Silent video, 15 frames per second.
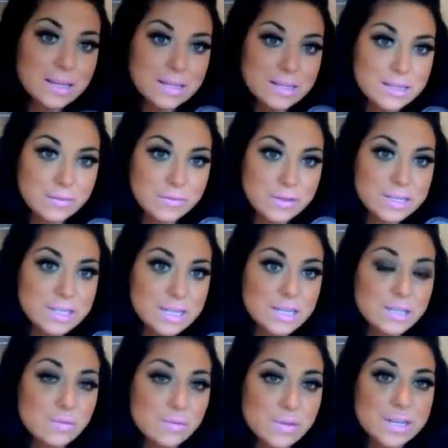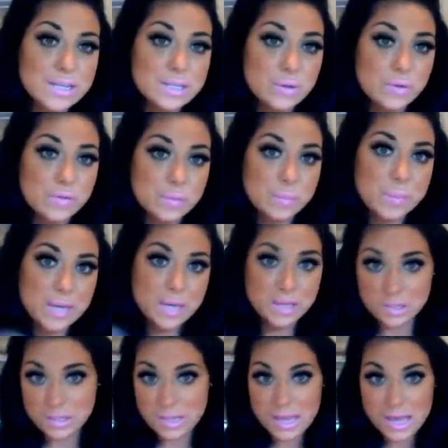So if you can see, it's a really soft
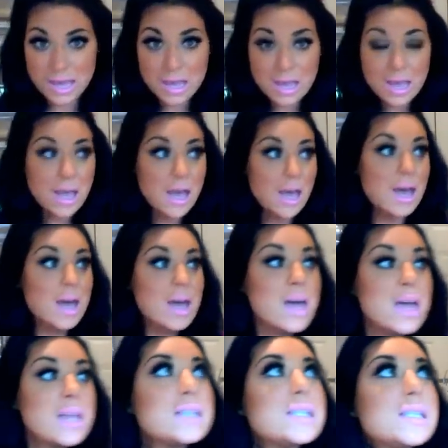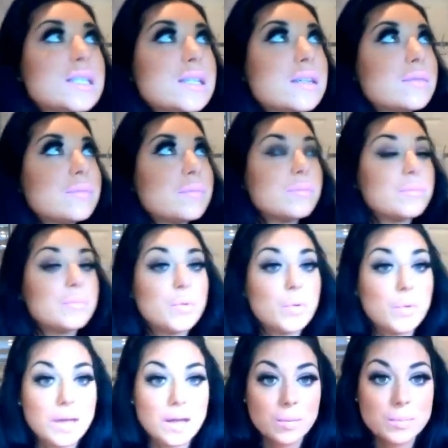peach there, and
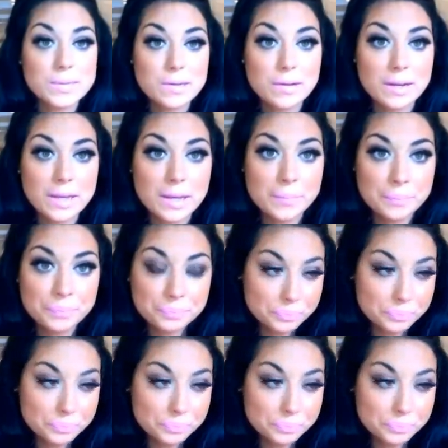pull that up slightly.